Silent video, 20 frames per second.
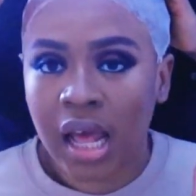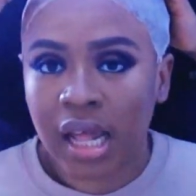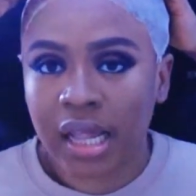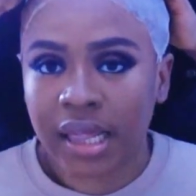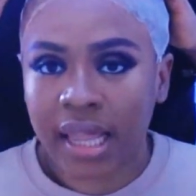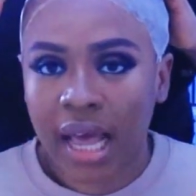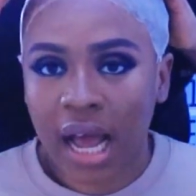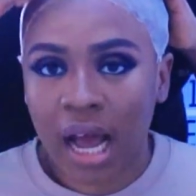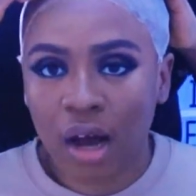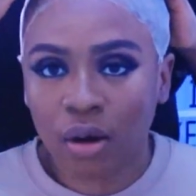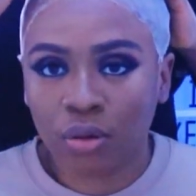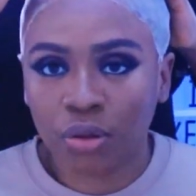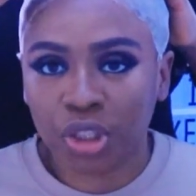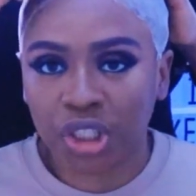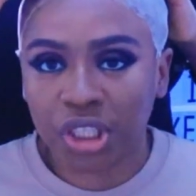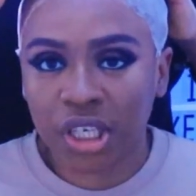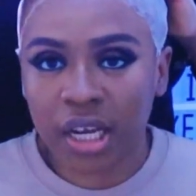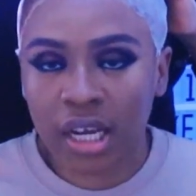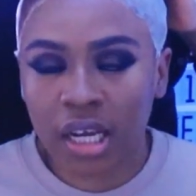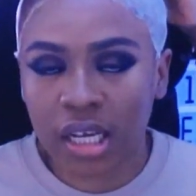Now
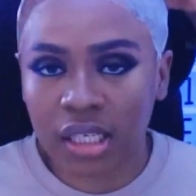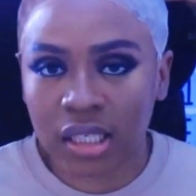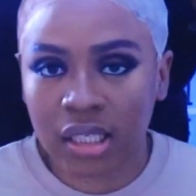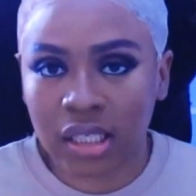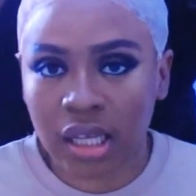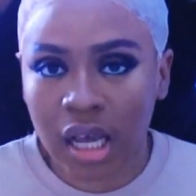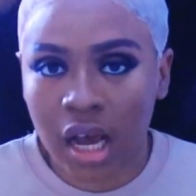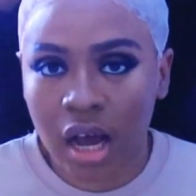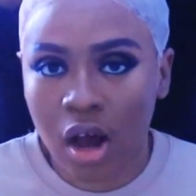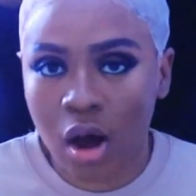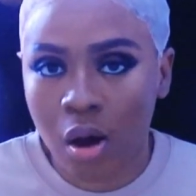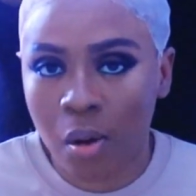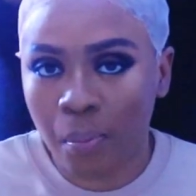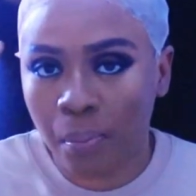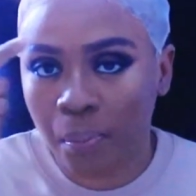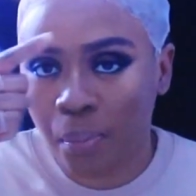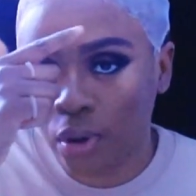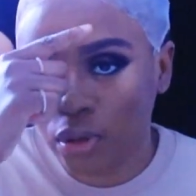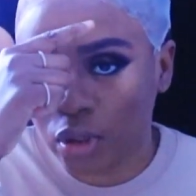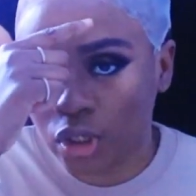she's
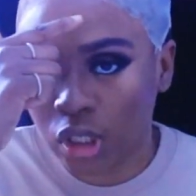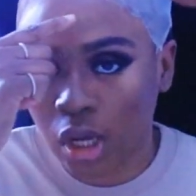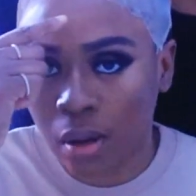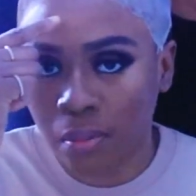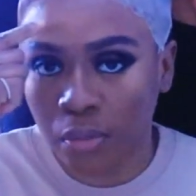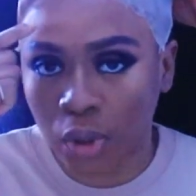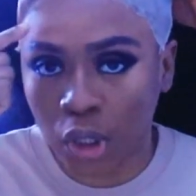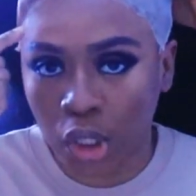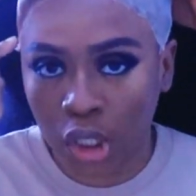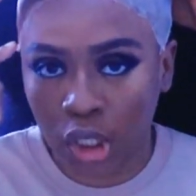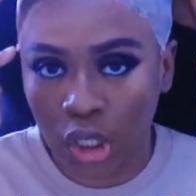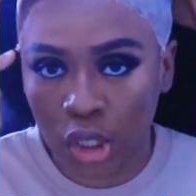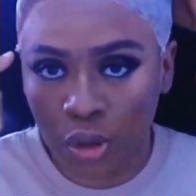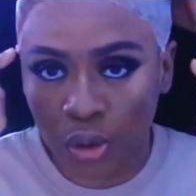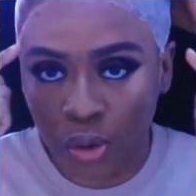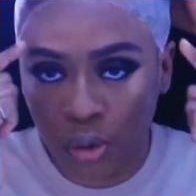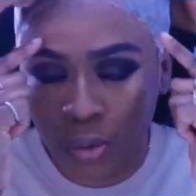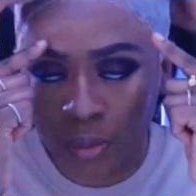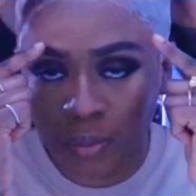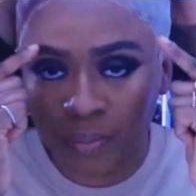put some
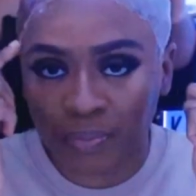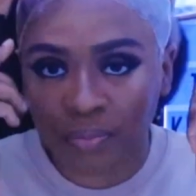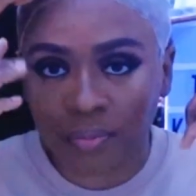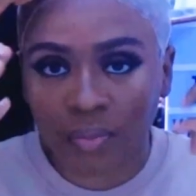glue,